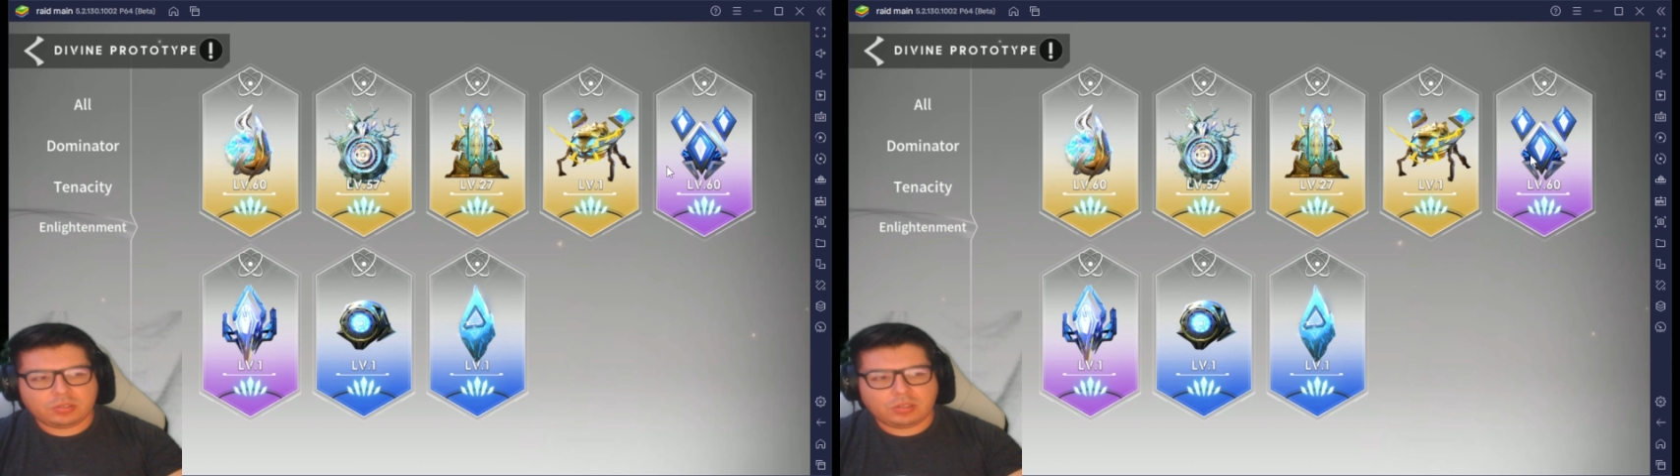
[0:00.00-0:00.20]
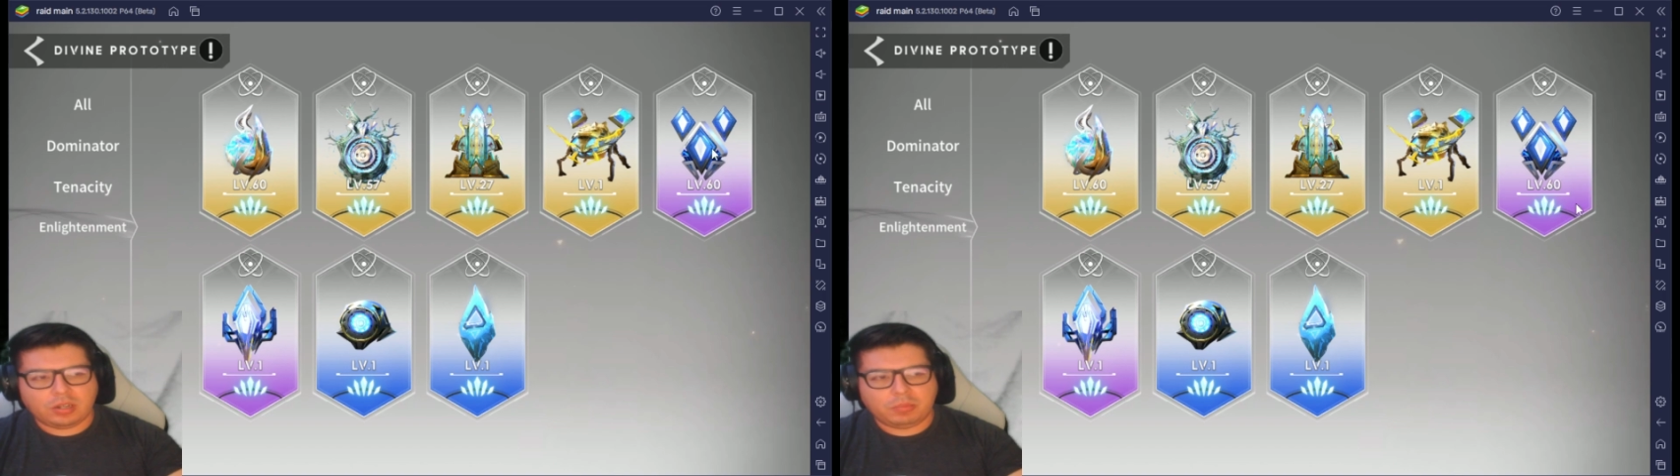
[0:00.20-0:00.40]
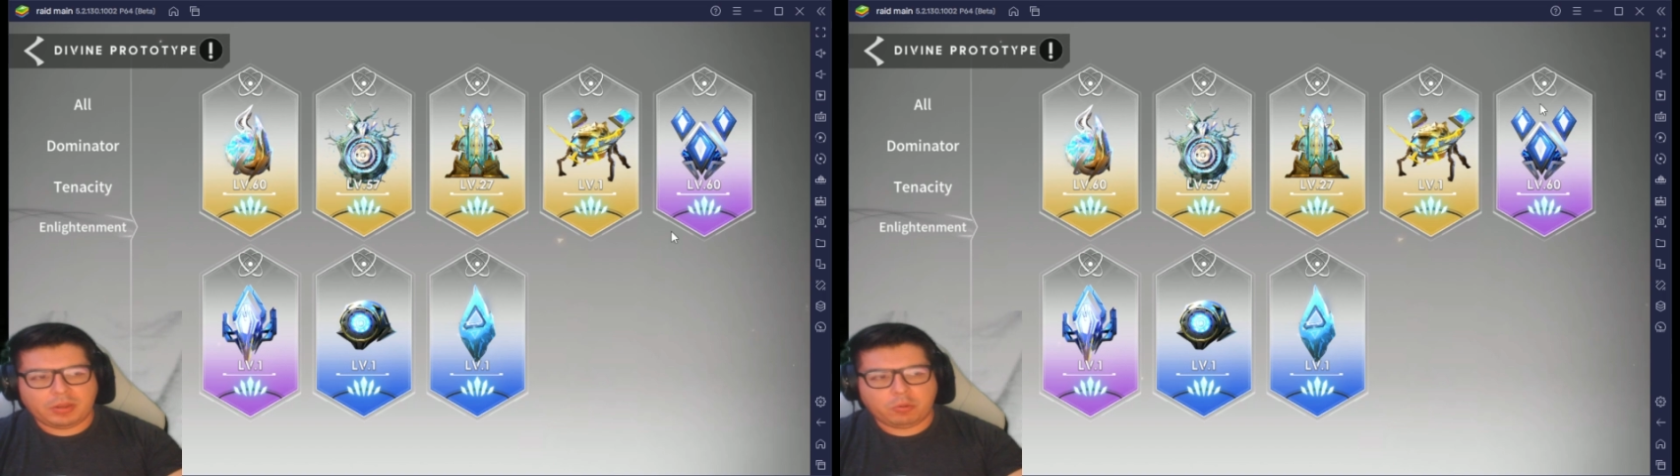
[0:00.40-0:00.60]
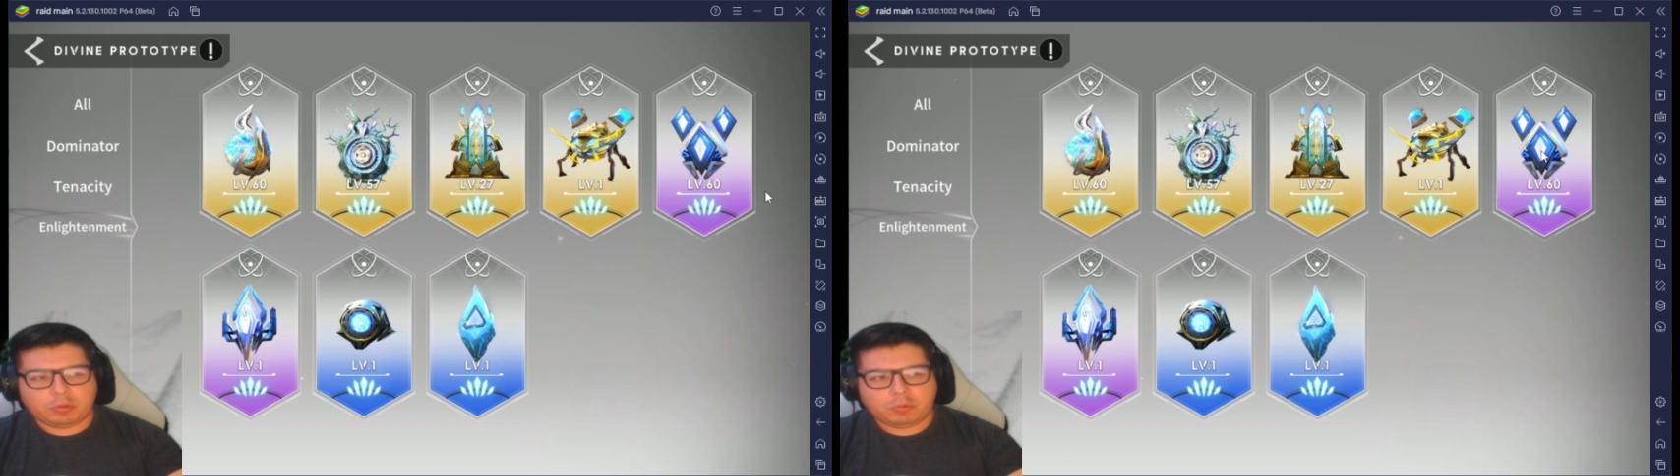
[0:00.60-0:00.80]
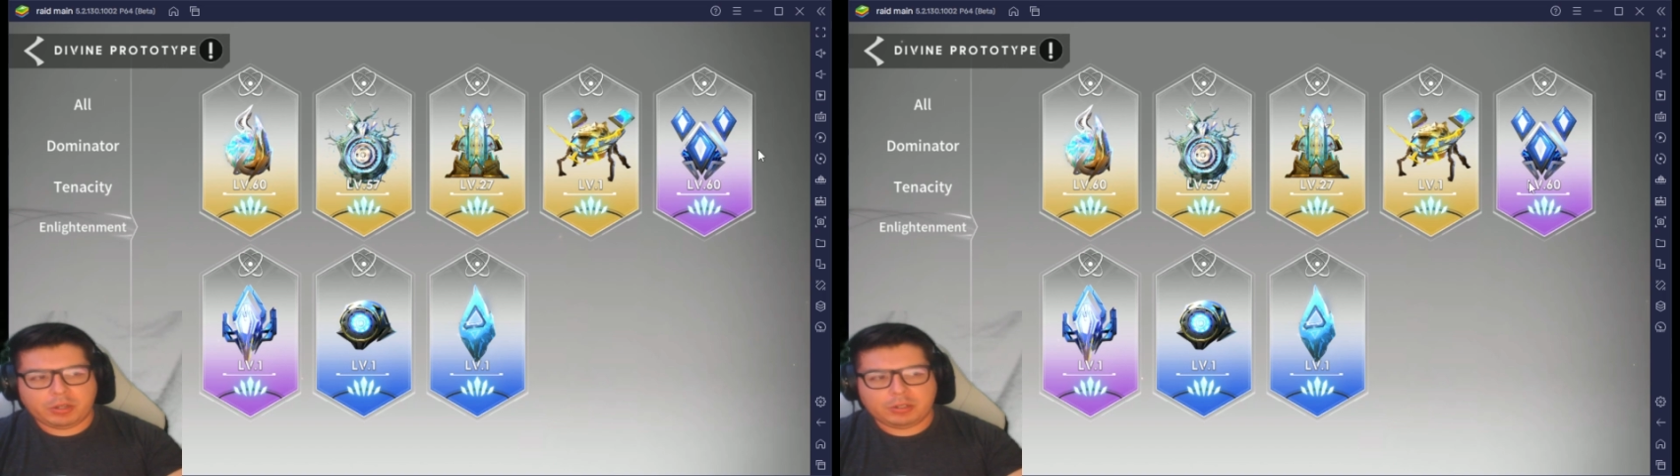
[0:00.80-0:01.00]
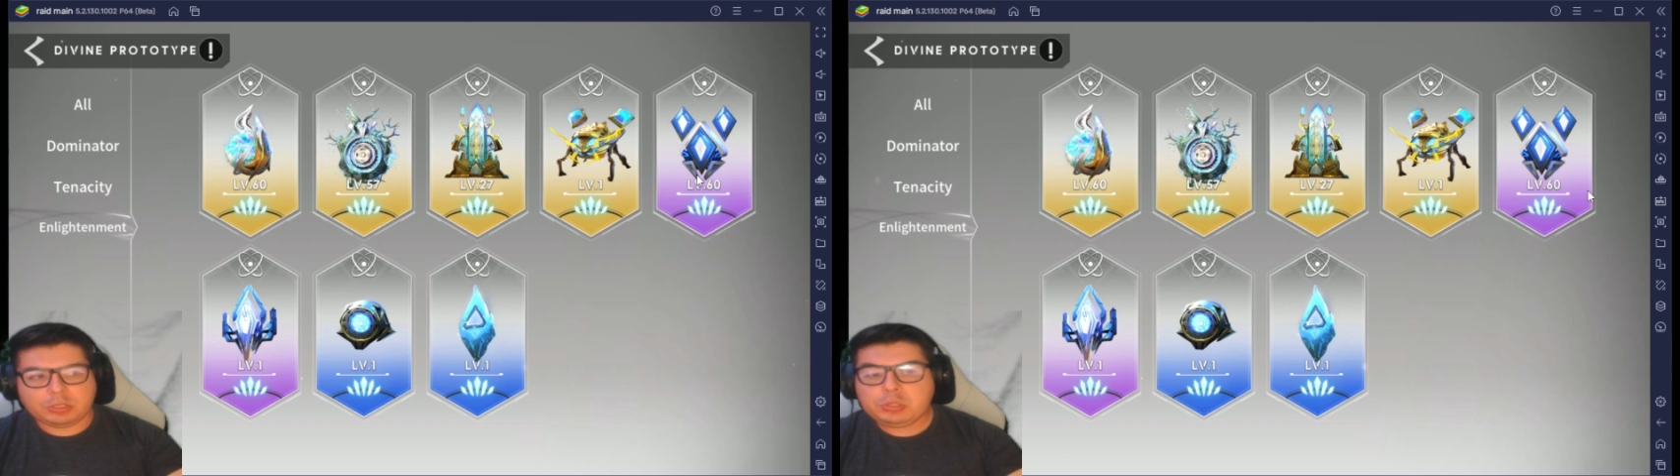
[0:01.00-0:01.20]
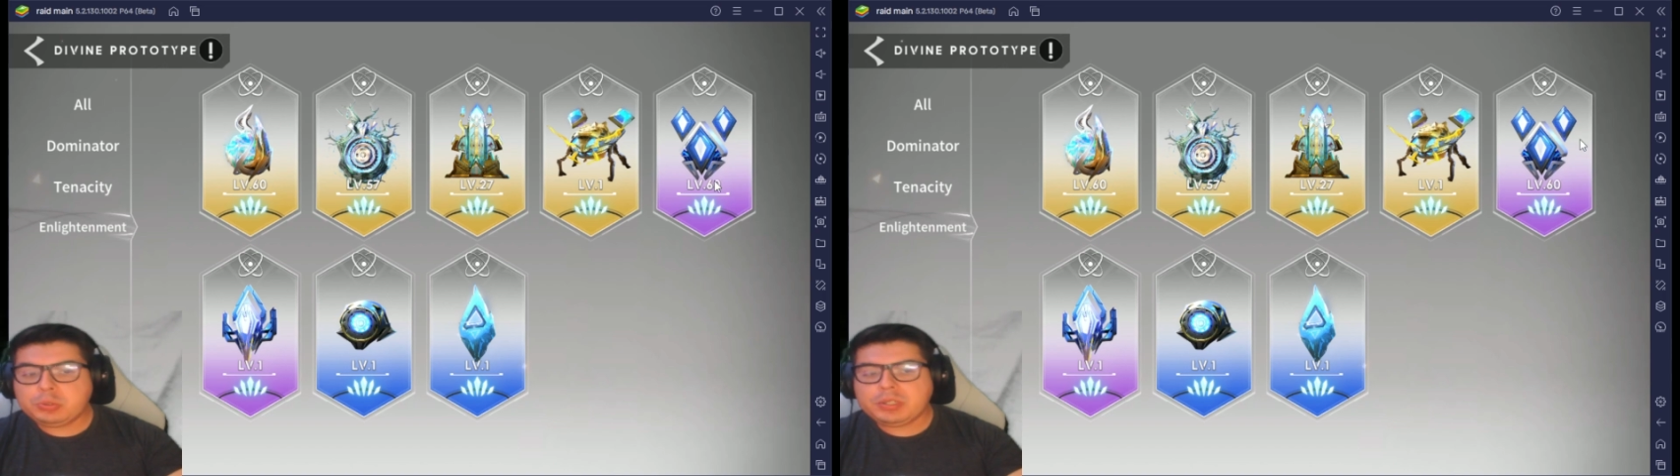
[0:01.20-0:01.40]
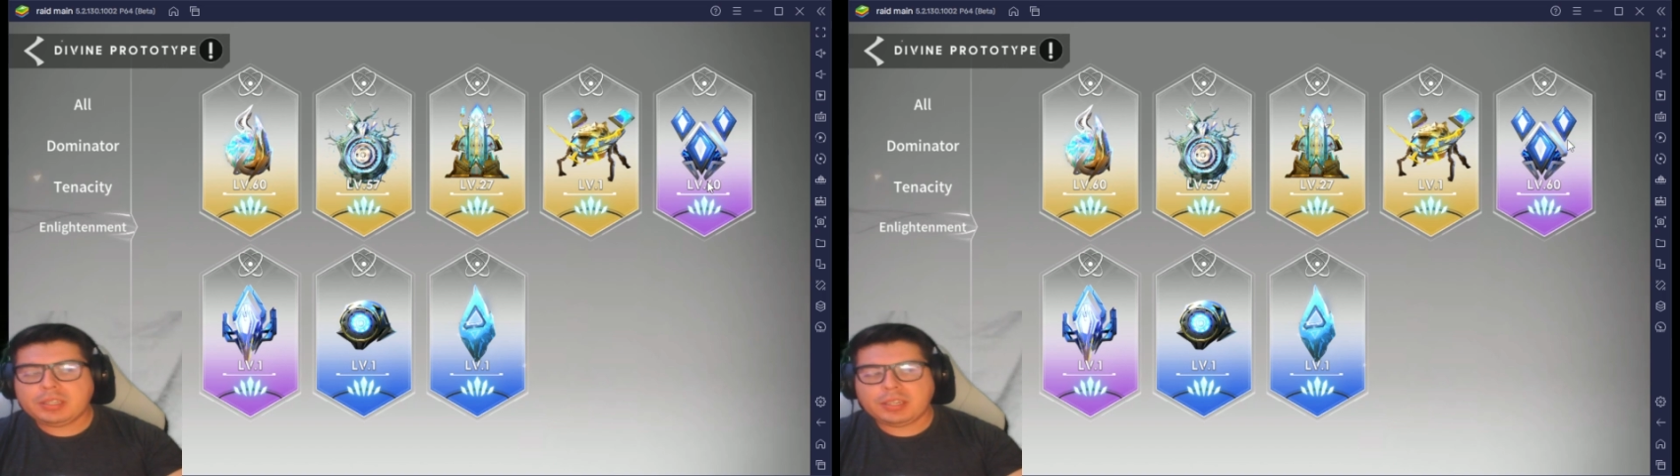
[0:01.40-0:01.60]
you want your
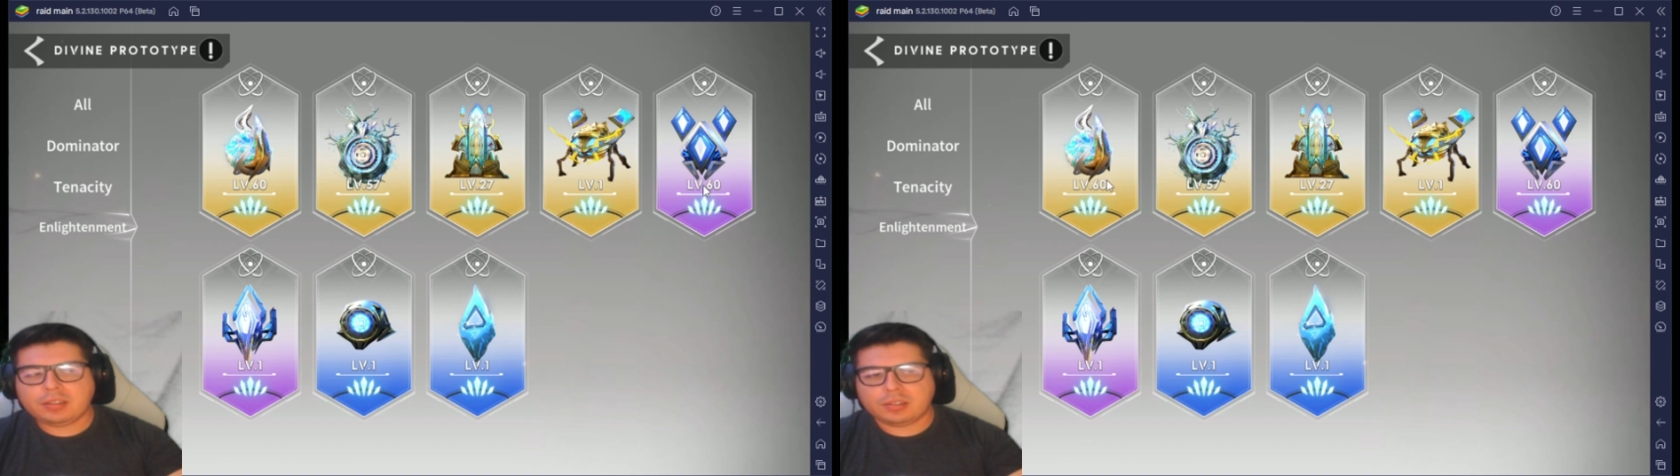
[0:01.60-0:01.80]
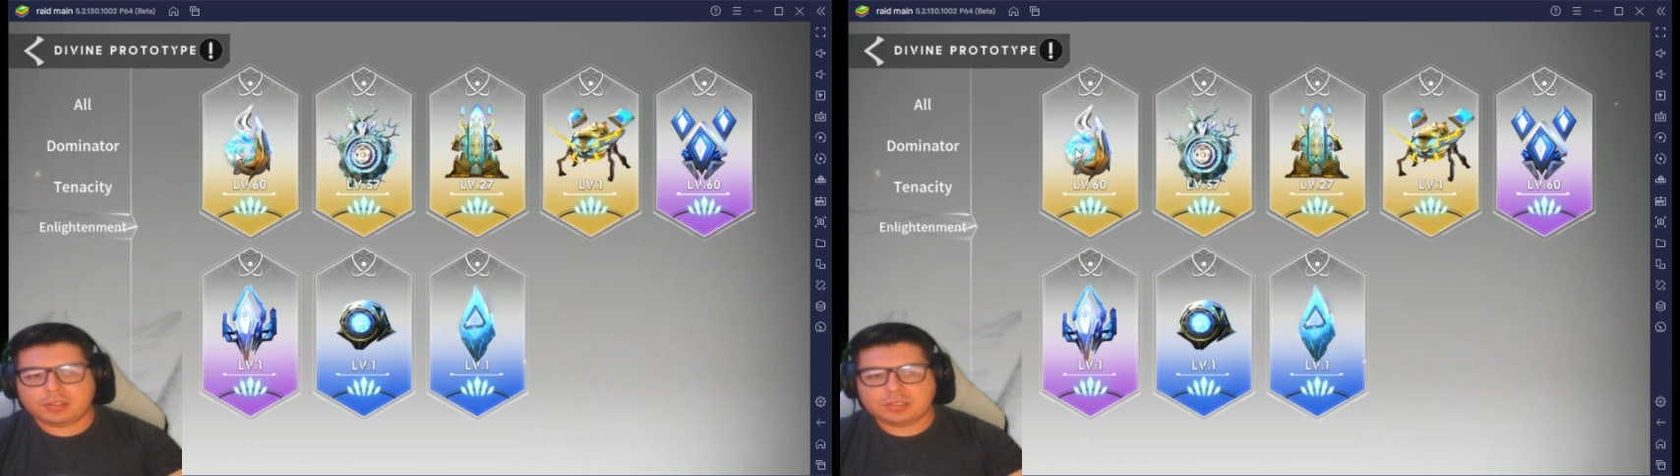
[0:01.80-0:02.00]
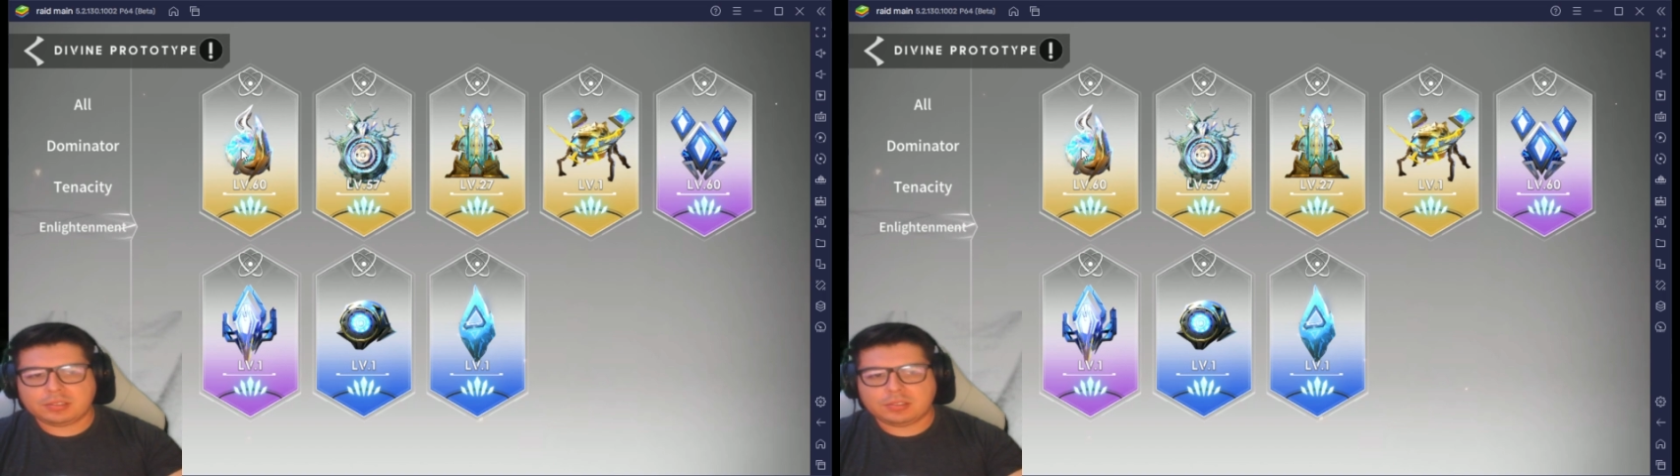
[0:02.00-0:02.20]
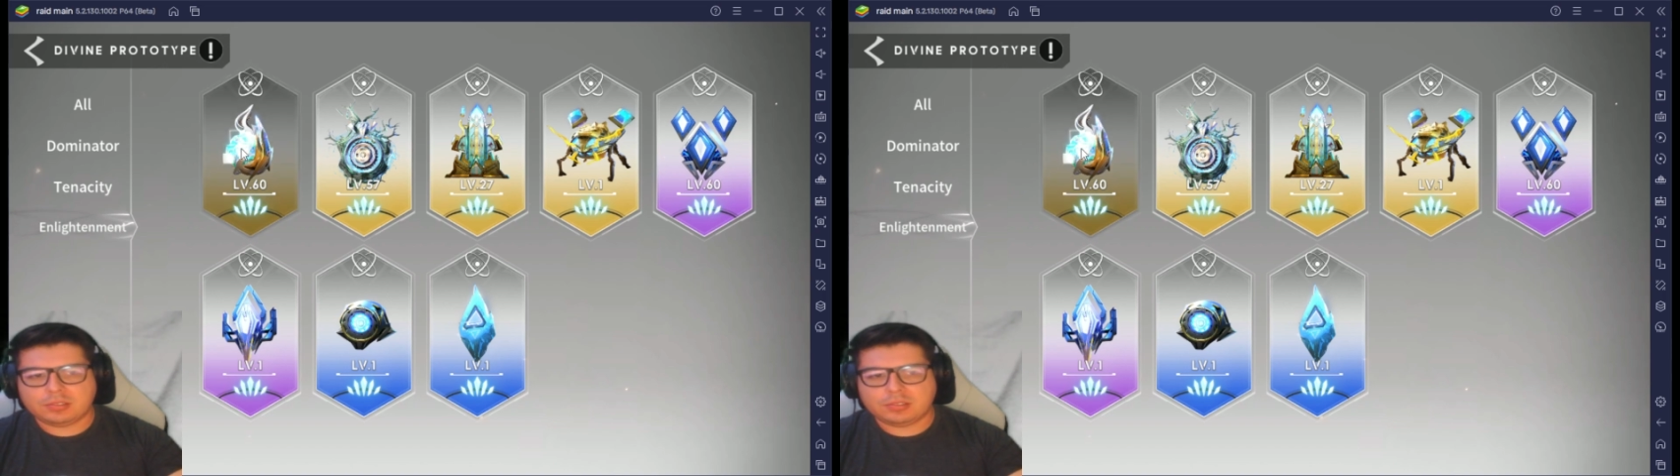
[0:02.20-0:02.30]
2 healers. So